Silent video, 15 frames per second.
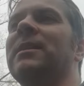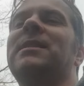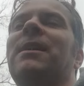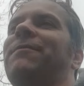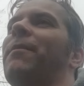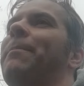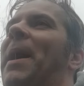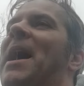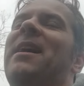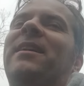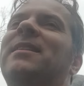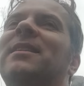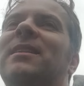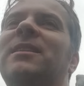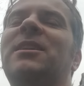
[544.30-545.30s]
the Sith are better
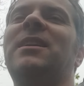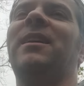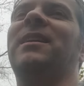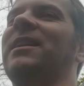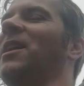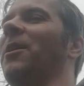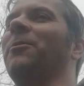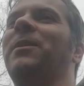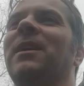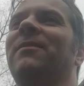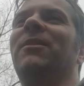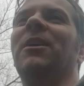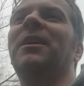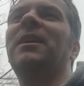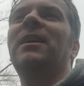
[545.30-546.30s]
than the Jedi. No,
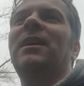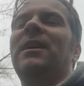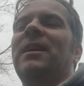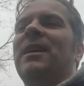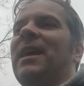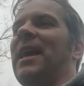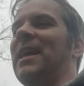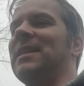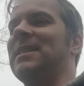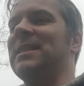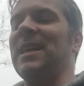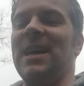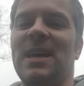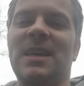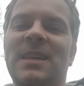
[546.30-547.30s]
come on. It's
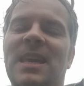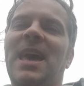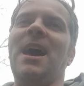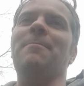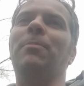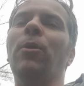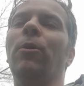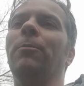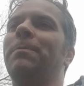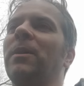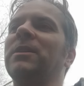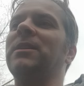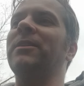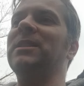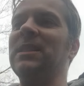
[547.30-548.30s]
uh, yeah, poor
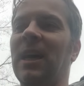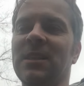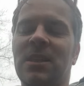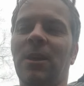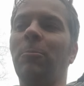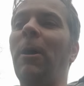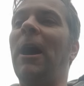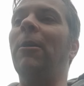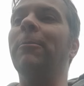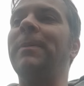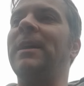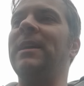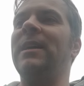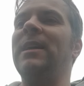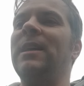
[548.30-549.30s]
book. So it starts so well,
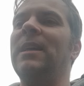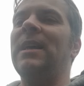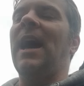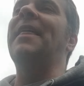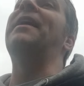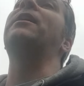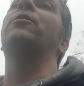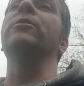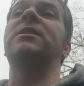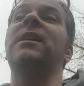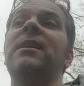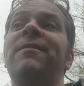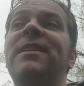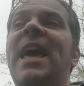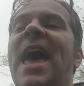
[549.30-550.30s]
but and then of course doesn't even